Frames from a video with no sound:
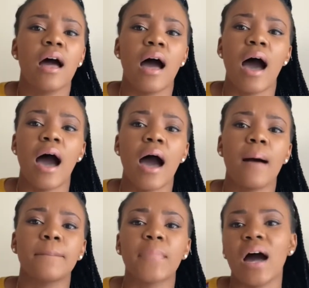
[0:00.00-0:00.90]

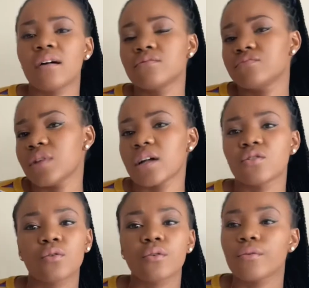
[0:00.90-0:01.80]
I
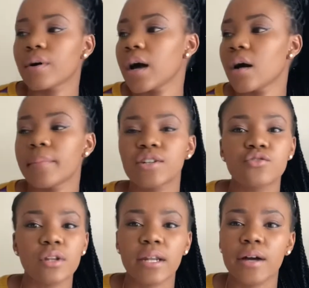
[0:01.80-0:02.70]
don't know how much
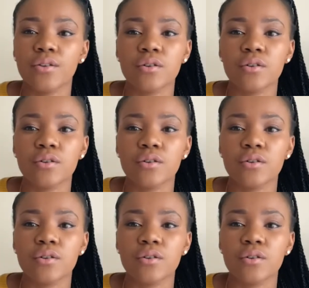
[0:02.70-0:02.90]
$29